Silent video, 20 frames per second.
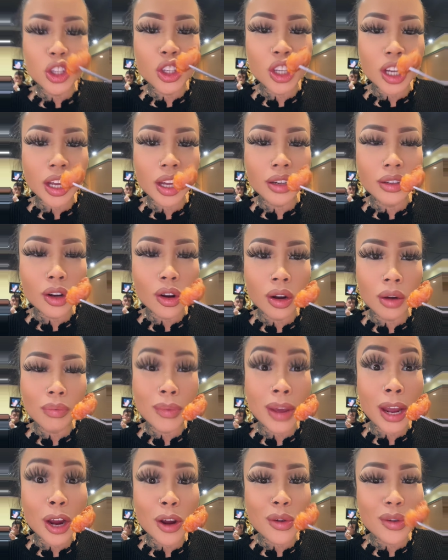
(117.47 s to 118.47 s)
probably.
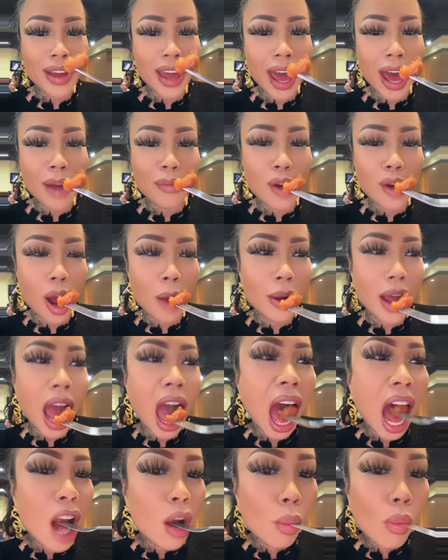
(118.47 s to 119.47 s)

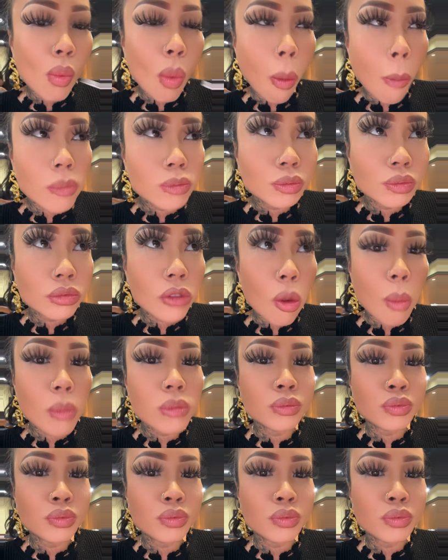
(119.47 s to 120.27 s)
Dust cat. Garfield.